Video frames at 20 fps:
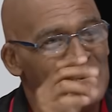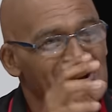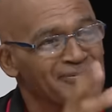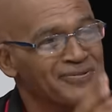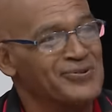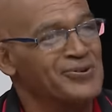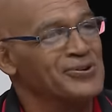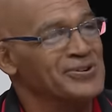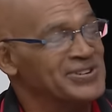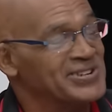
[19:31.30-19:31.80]
And
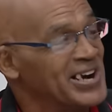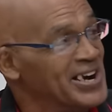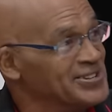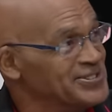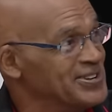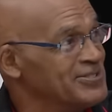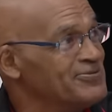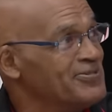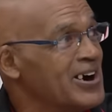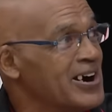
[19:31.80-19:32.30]
of course,
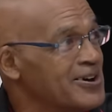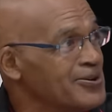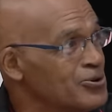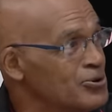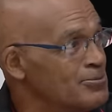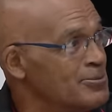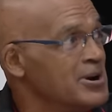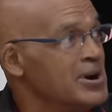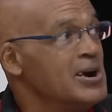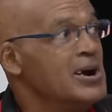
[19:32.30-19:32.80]
Karsten
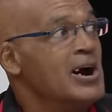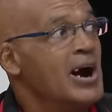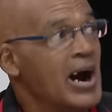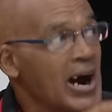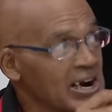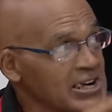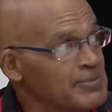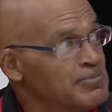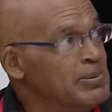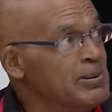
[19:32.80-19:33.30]
Warholm
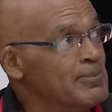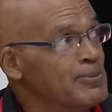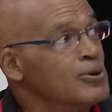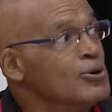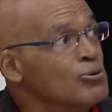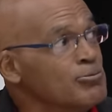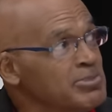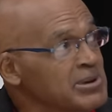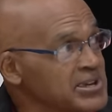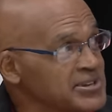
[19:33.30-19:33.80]
are the people
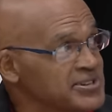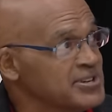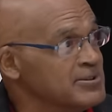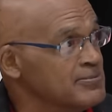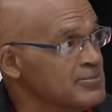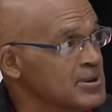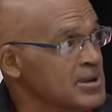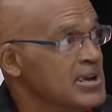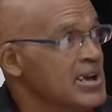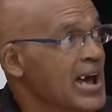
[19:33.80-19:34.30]
who beat
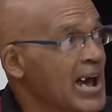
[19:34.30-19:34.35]
him.